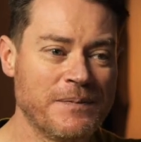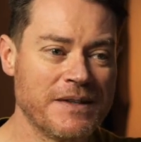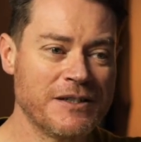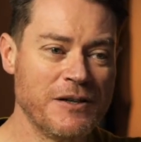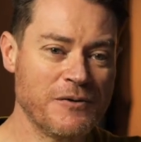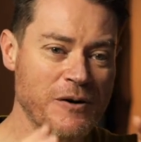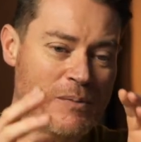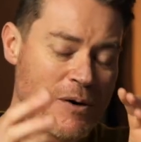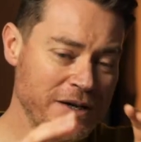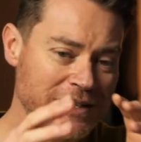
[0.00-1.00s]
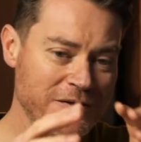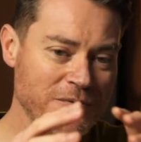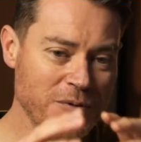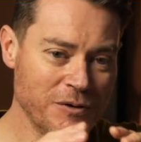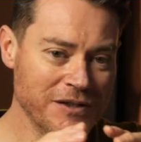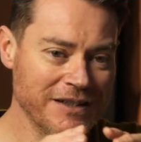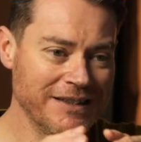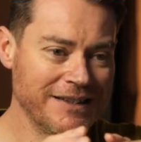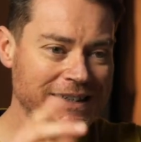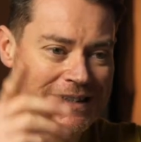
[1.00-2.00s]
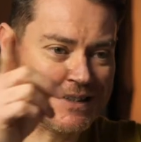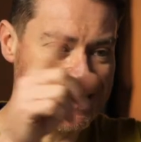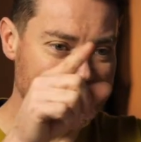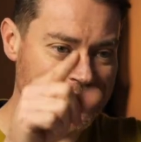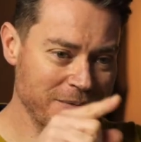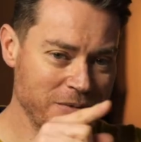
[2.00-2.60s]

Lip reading: So you've got pockets of water and some